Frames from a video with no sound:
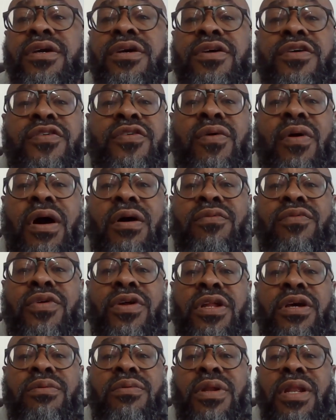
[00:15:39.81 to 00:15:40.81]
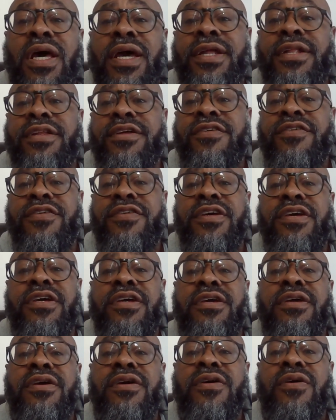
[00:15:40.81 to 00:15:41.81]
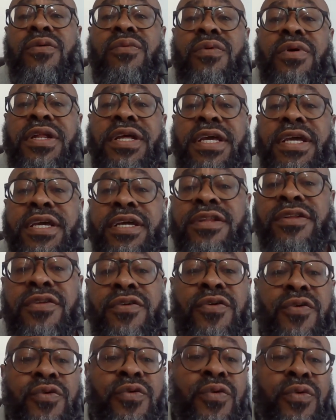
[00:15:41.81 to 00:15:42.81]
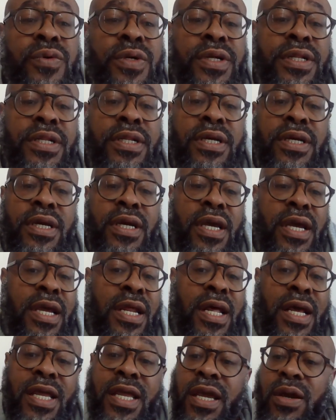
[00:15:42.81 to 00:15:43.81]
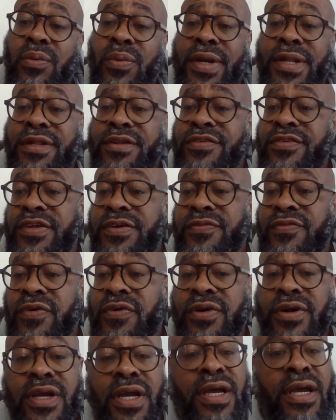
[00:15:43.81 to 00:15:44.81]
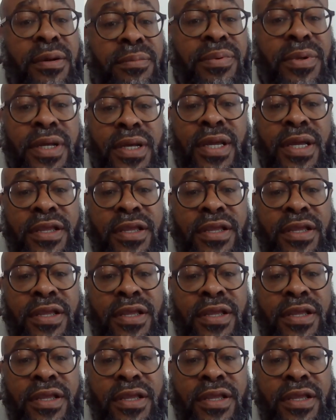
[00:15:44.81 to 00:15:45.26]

So I really would like to see what he can do. And and I can't wait to see Furkan play.